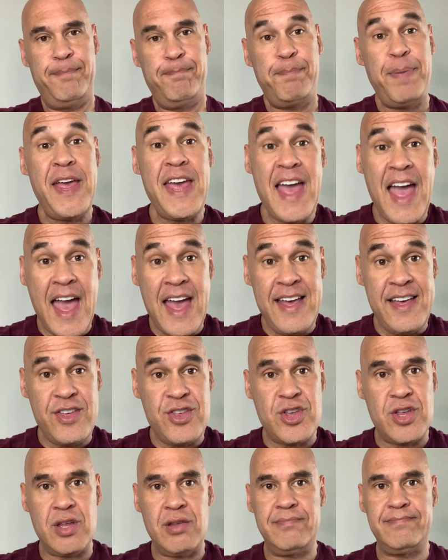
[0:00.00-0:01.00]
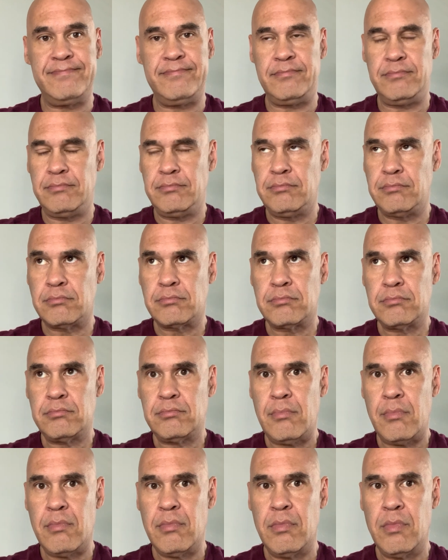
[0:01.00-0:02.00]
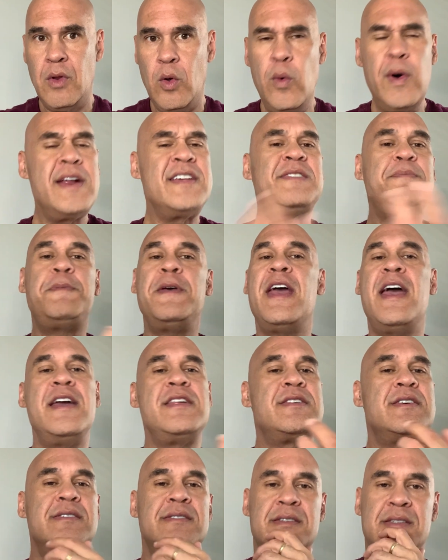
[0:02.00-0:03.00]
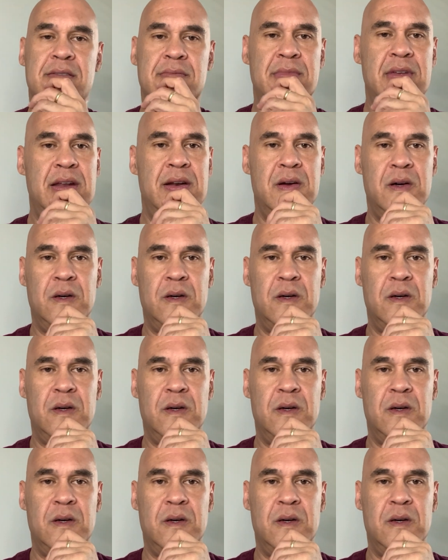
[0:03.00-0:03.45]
pH, what is pH? Is,